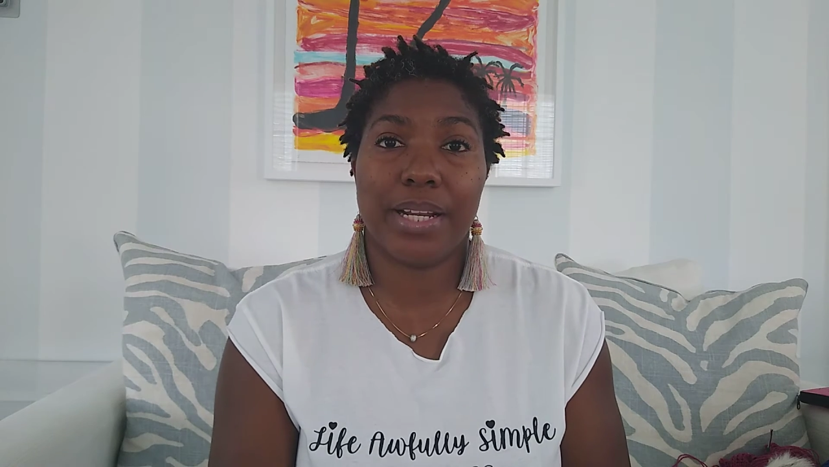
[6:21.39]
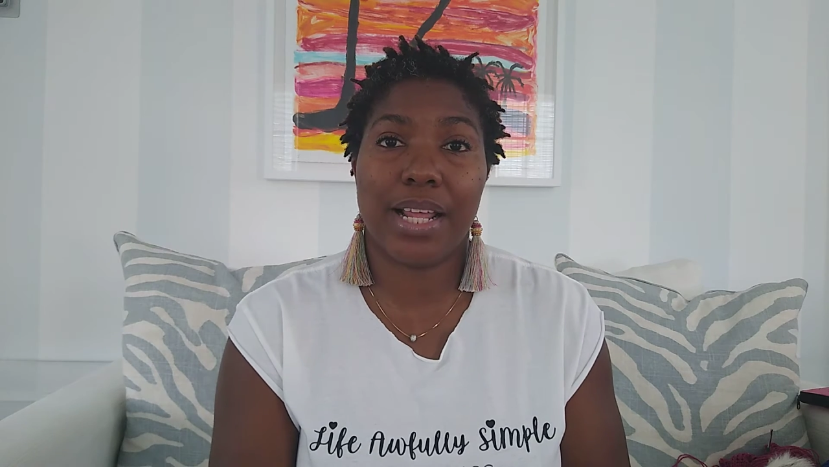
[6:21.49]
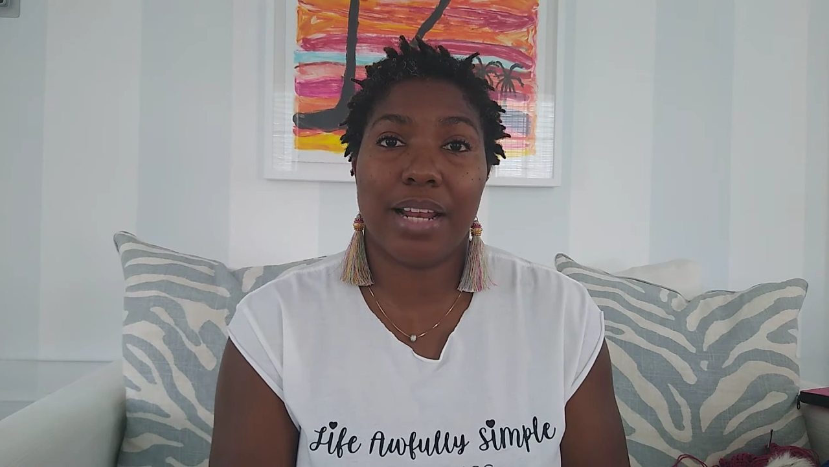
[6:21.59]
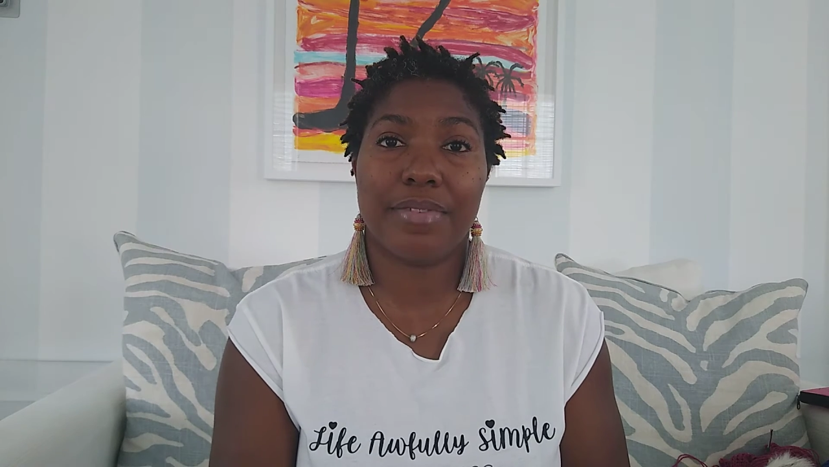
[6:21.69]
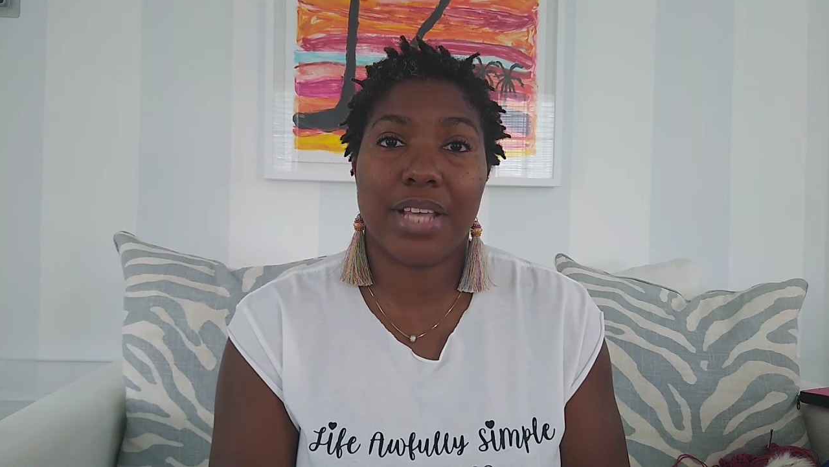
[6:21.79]
a
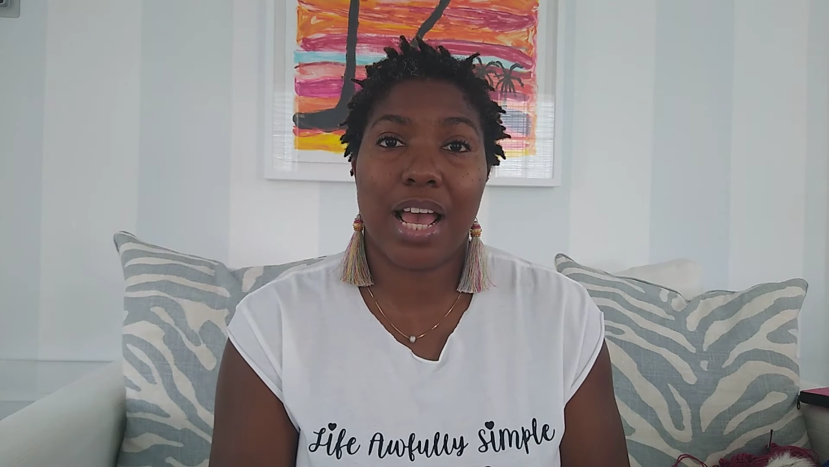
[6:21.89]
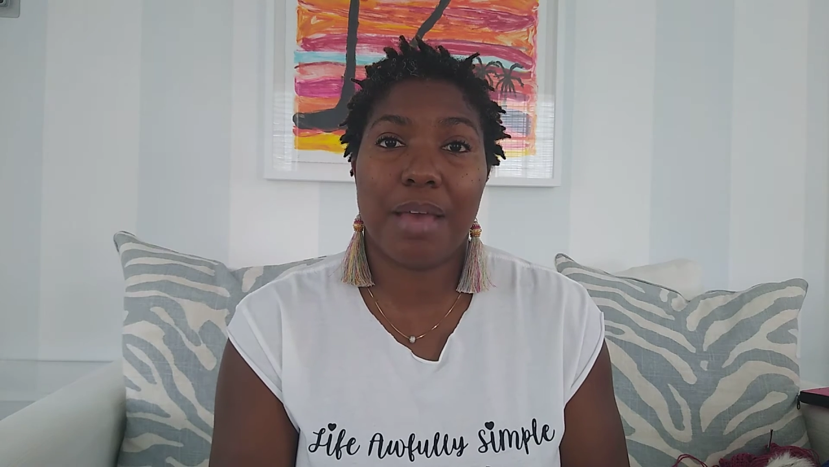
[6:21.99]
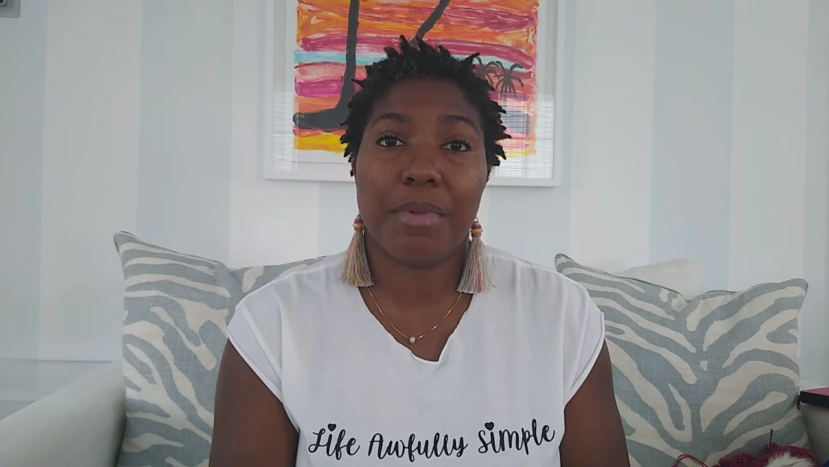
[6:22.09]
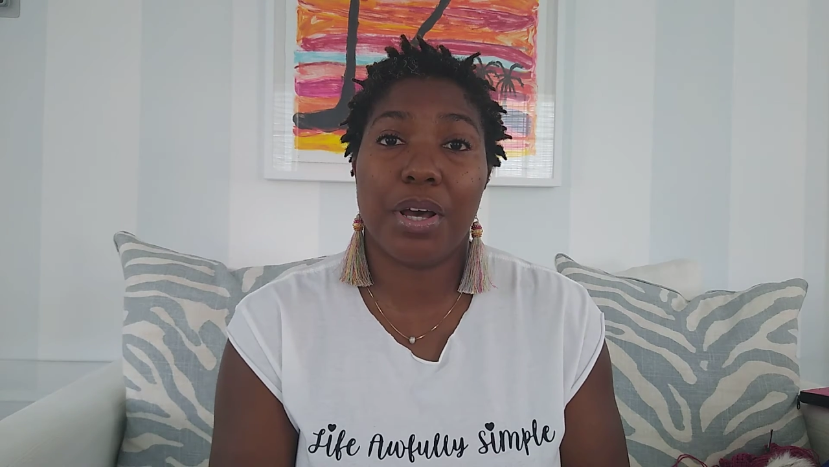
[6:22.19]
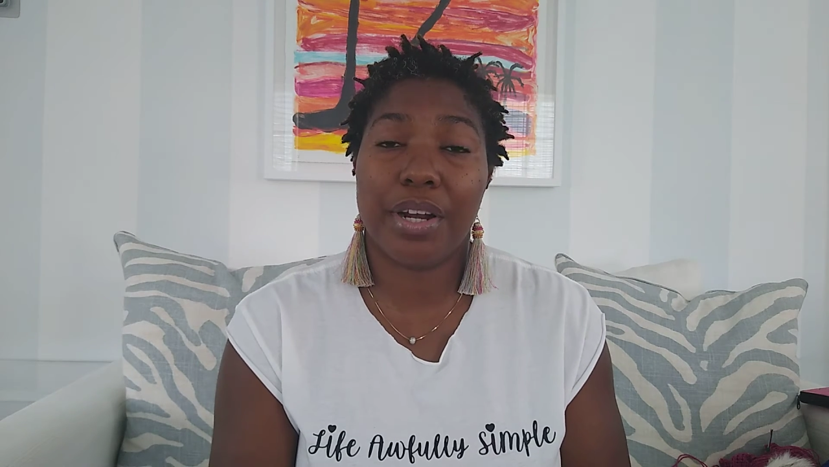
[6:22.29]
lot of
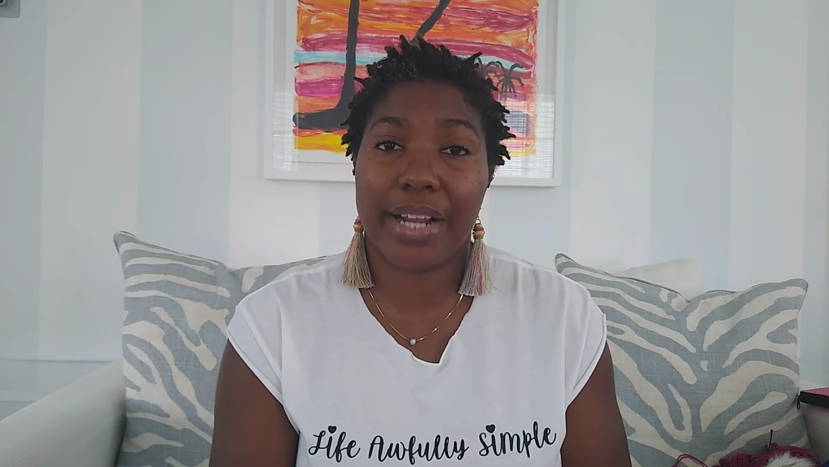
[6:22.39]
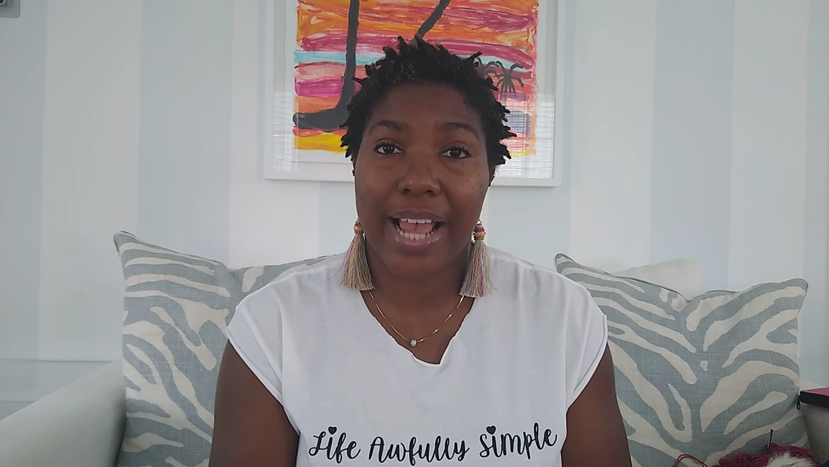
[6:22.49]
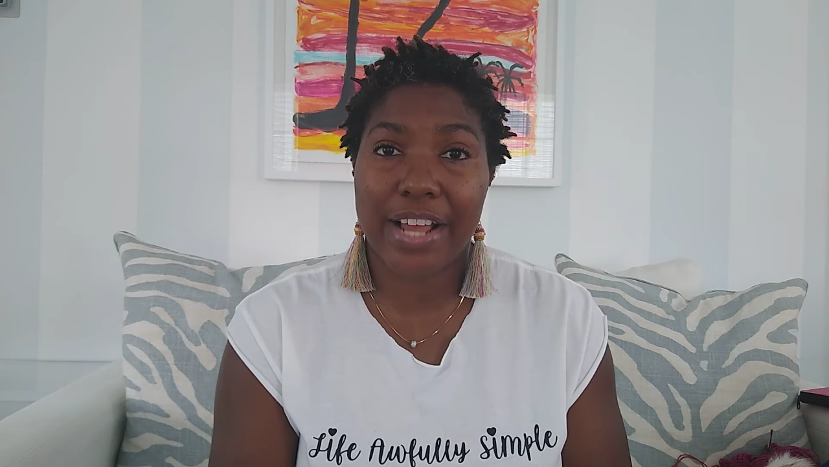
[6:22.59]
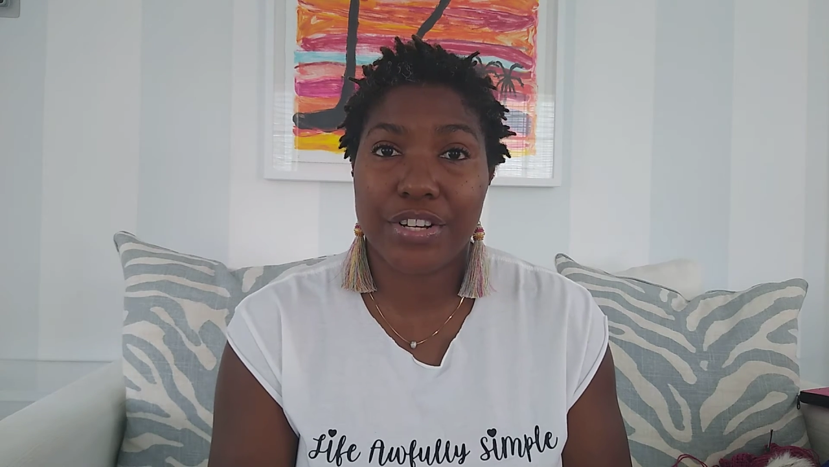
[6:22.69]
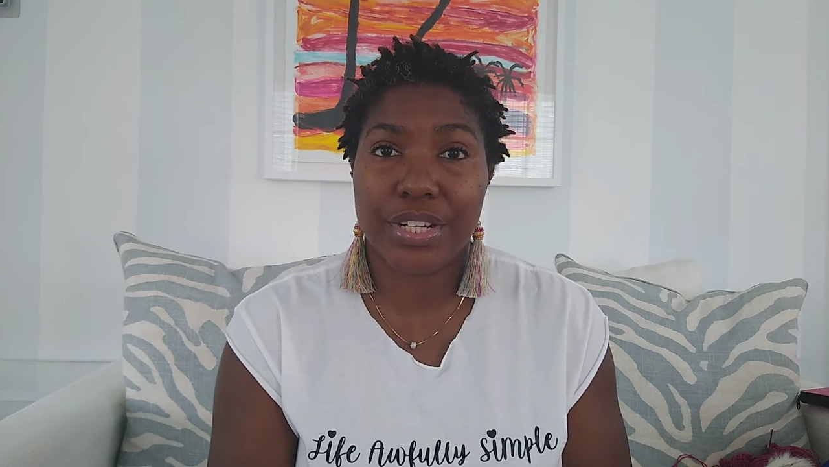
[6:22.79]
time on our
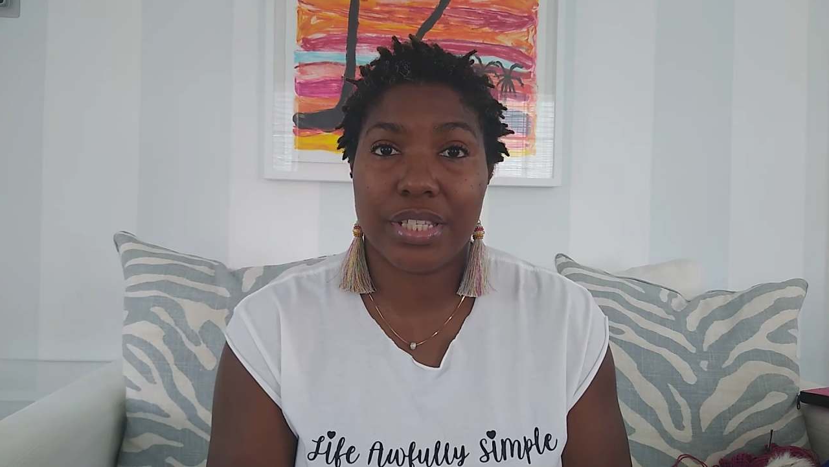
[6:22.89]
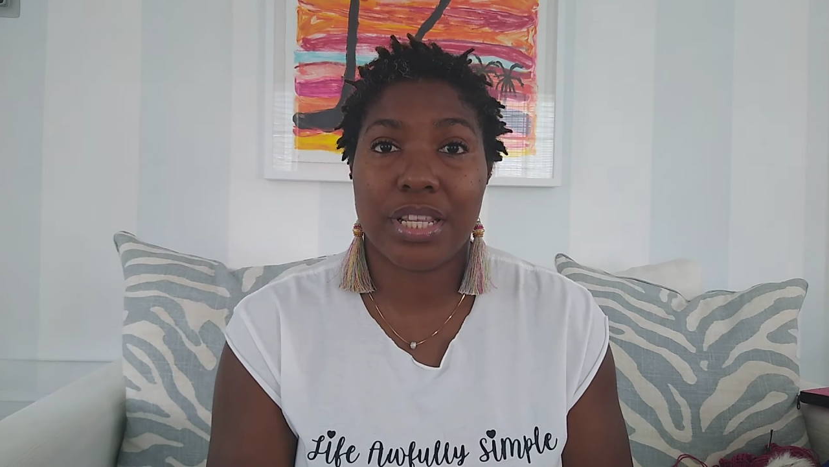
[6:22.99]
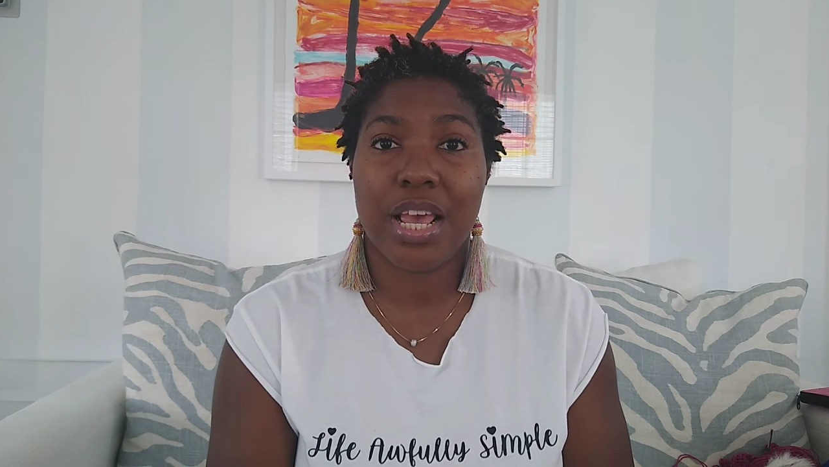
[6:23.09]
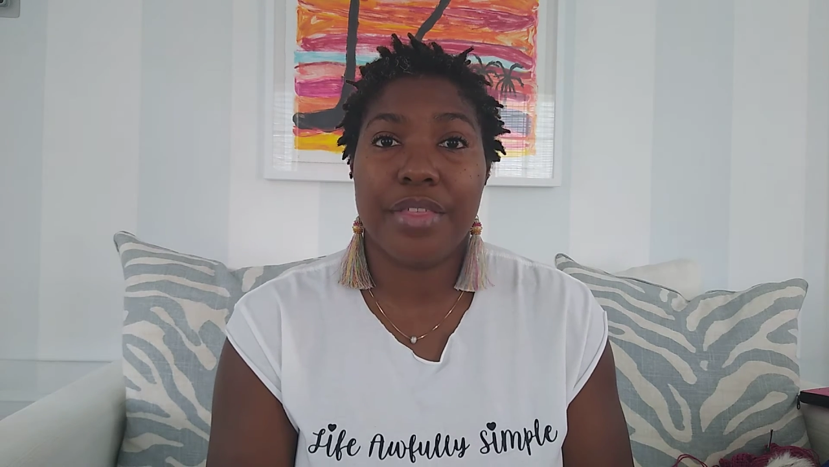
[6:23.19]
gadgets.